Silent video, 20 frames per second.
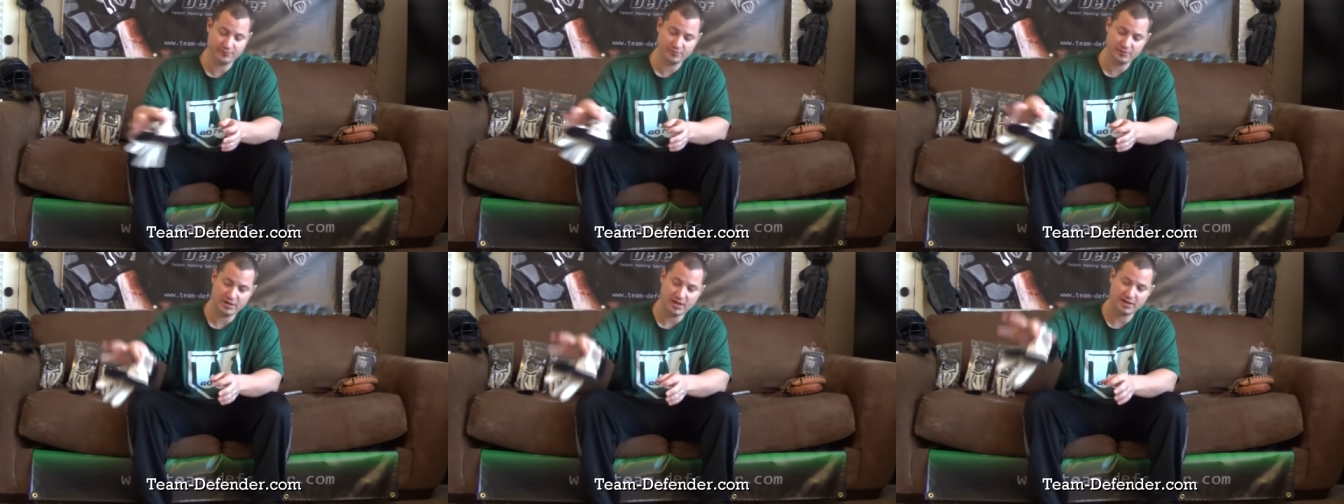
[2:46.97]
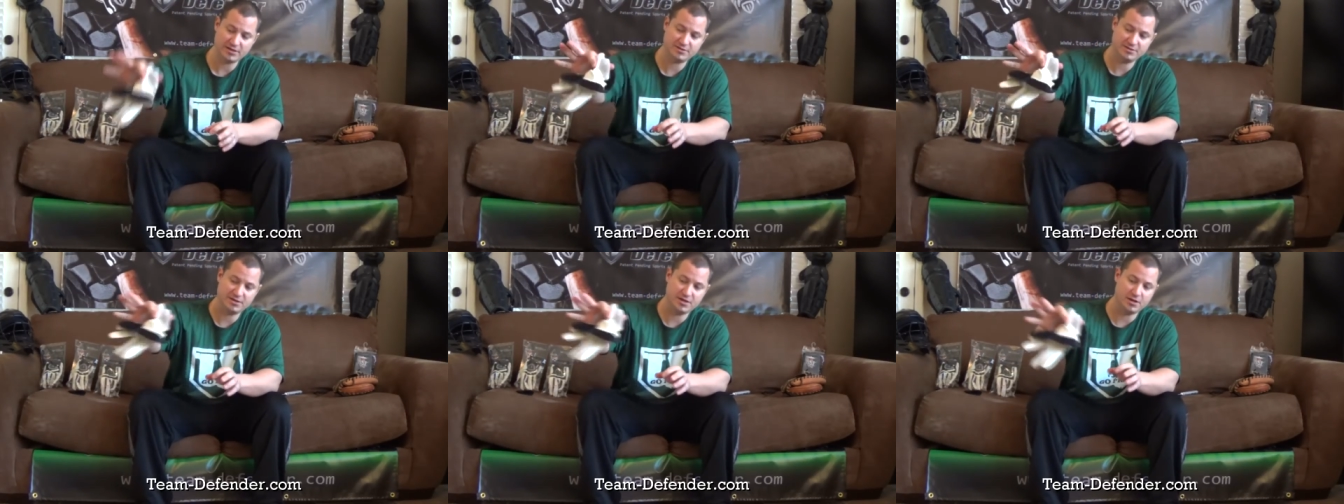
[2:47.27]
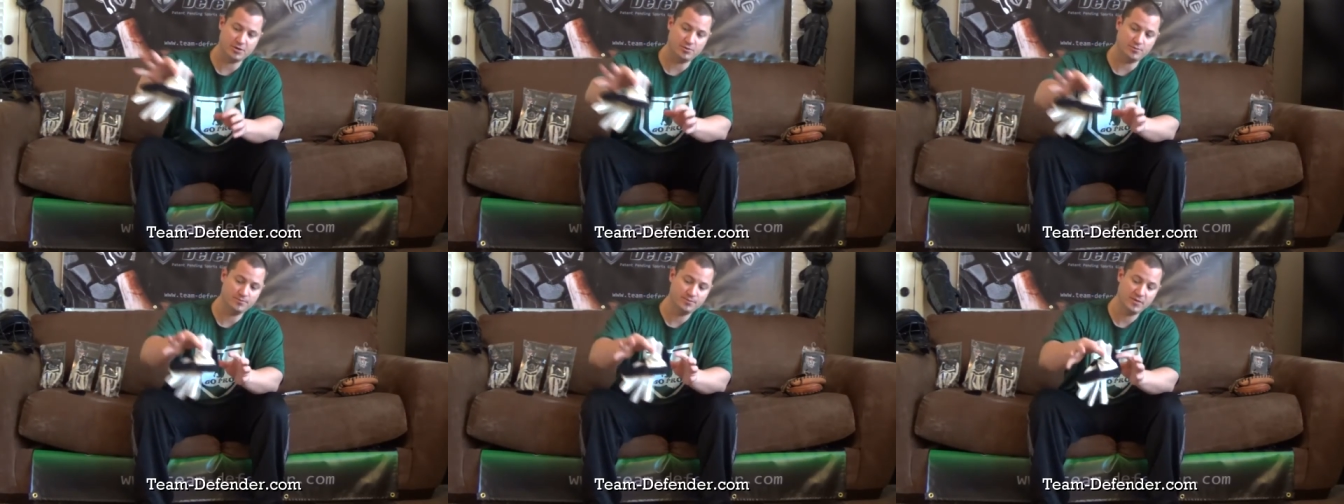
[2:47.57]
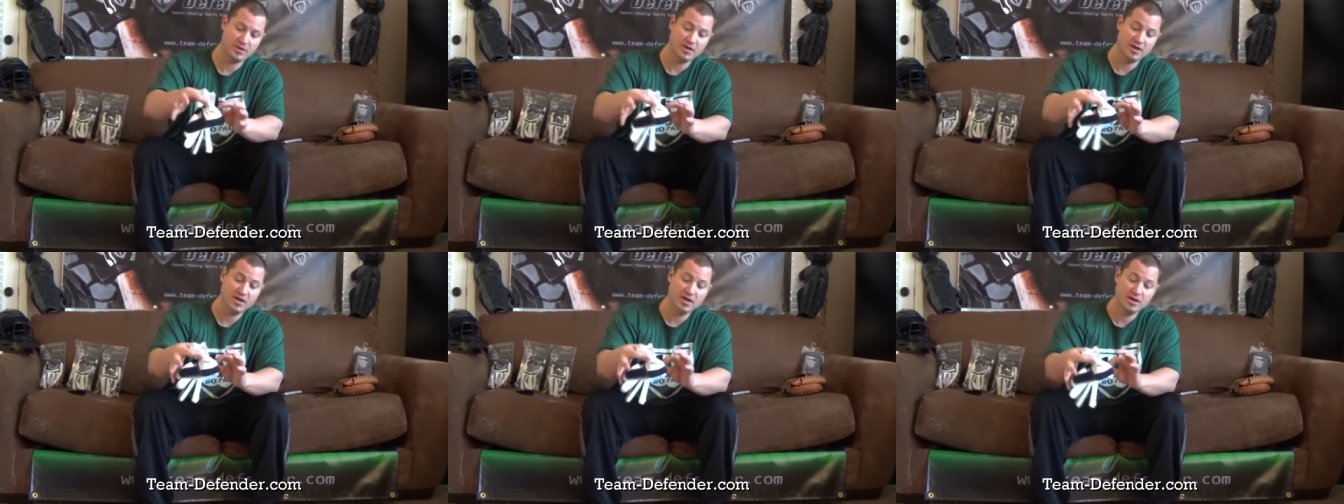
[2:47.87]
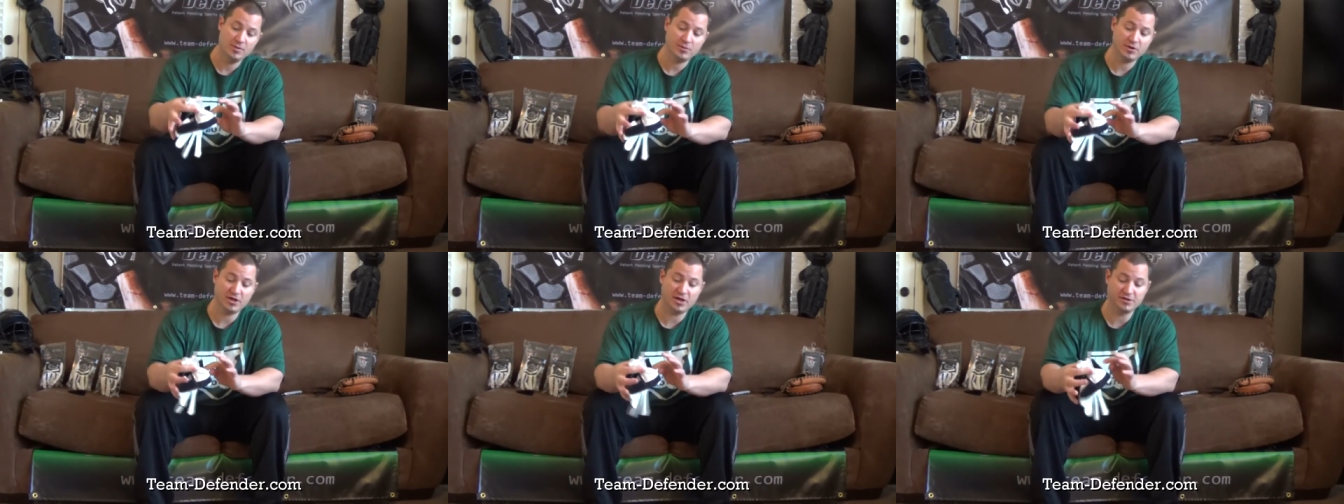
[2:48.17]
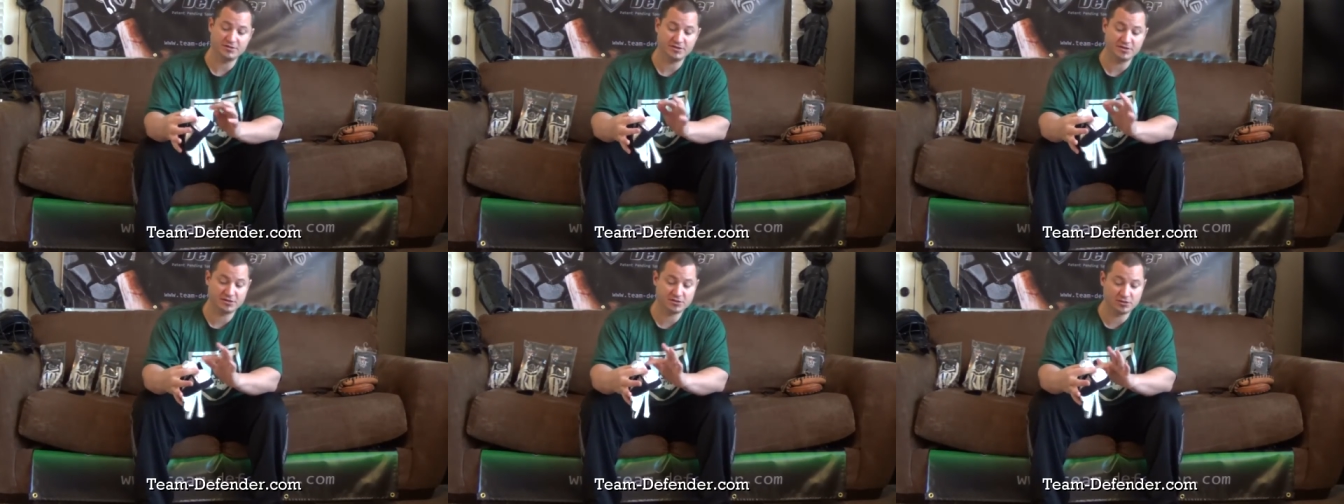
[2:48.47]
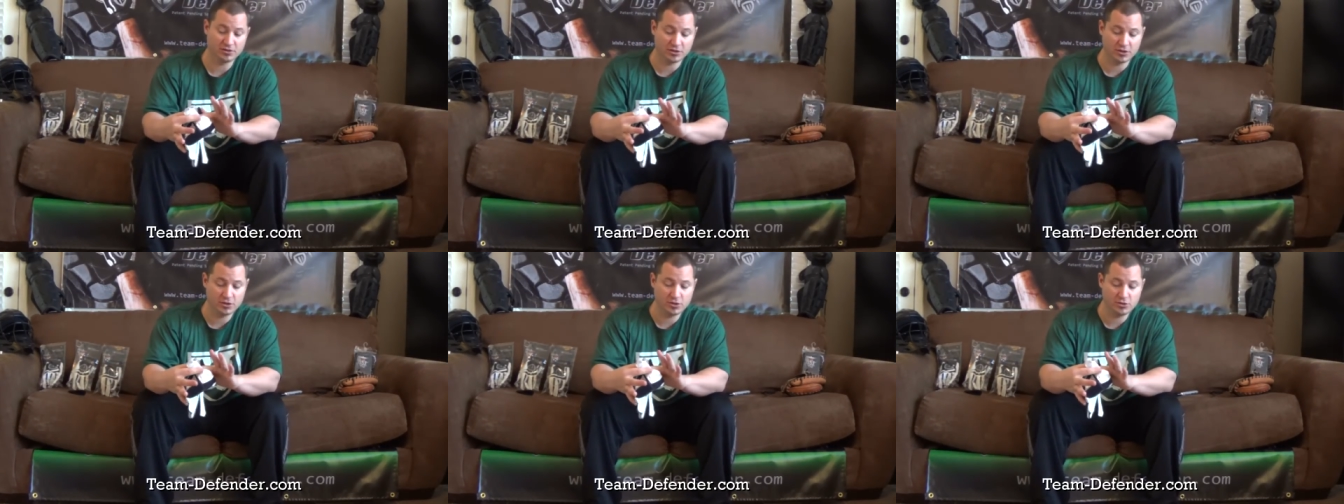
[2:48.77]
like so, because it's
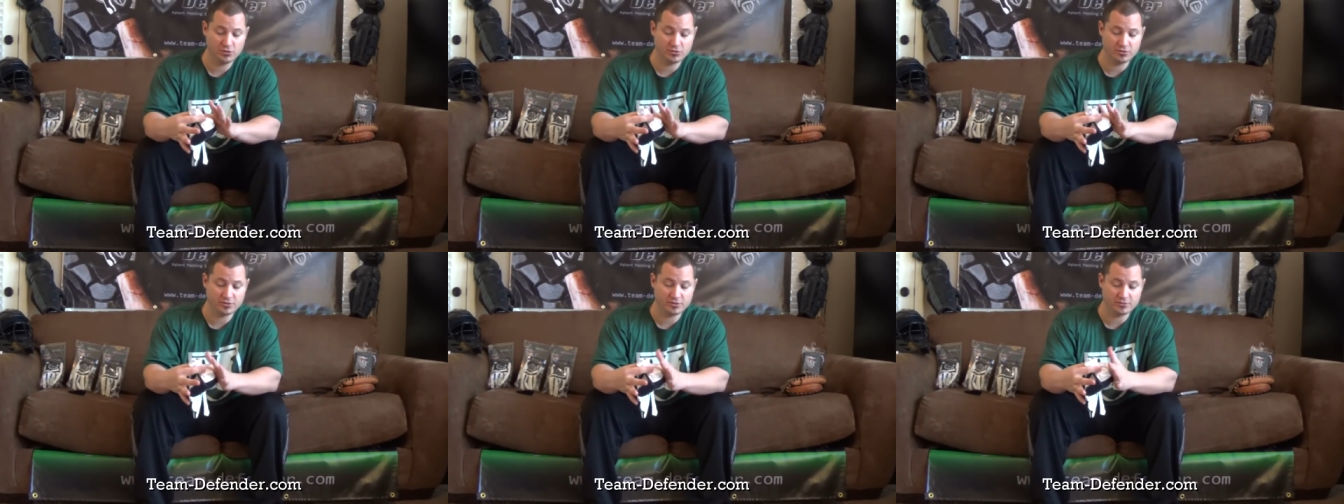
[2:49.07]
glued.